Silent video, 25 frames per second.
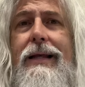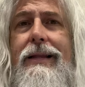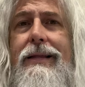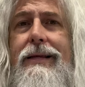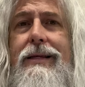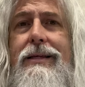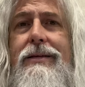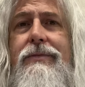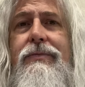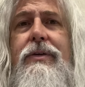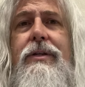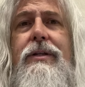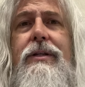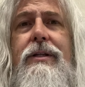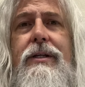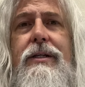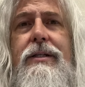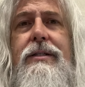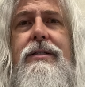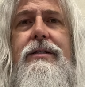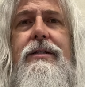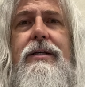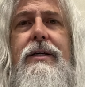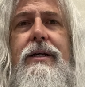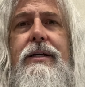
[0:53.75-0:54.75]
Even
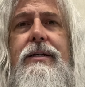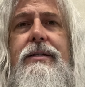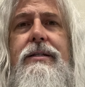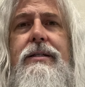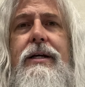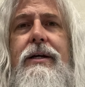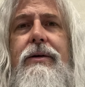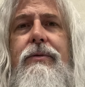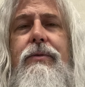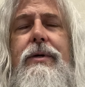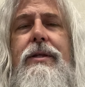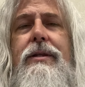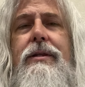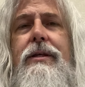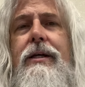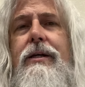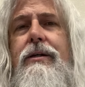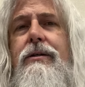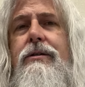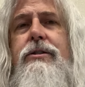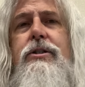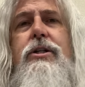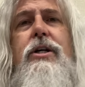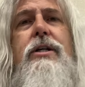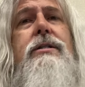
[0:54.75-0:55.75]
these things that we think
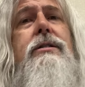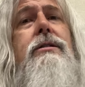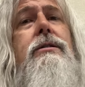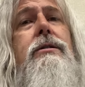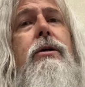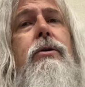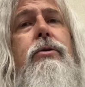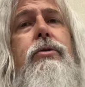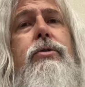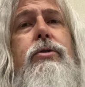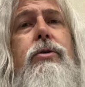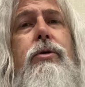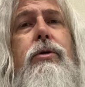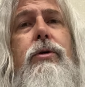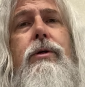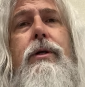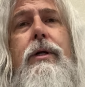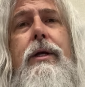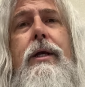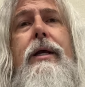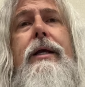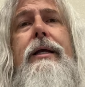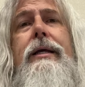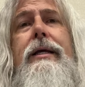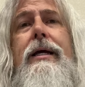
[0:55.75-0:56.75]
are just social
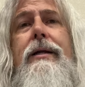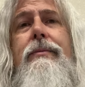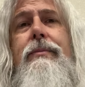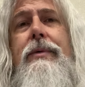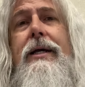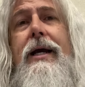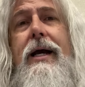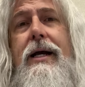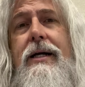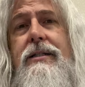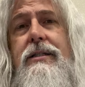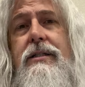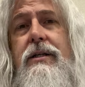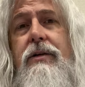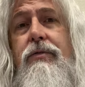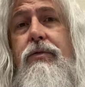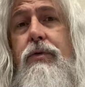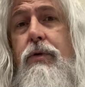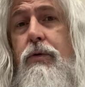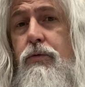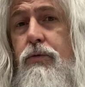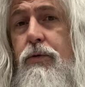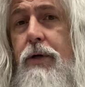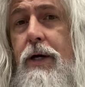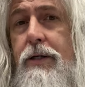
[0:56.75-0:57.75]
can be acts
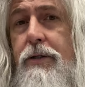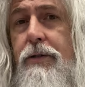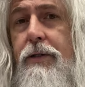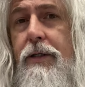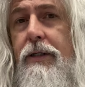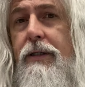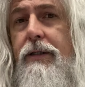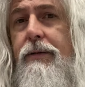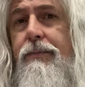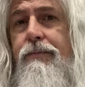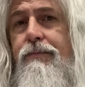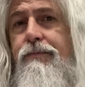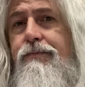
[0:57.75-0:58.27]
of rhetoric.